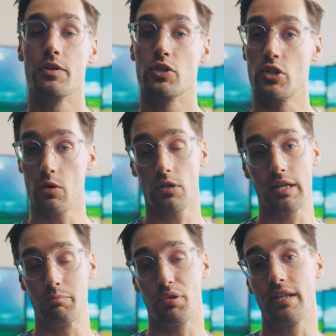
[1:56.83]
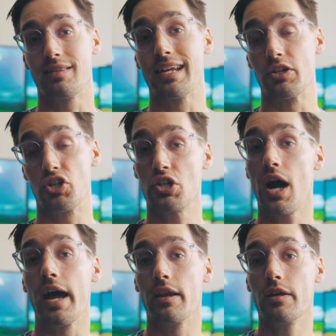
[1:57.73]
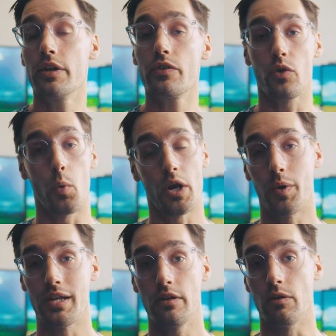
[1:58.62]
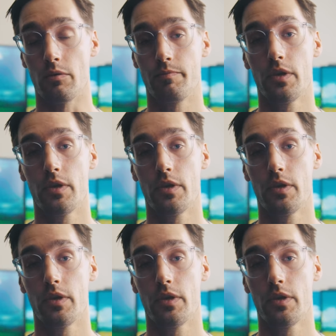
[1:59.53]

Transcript: and there's no clean plate that is shot. So what do we do?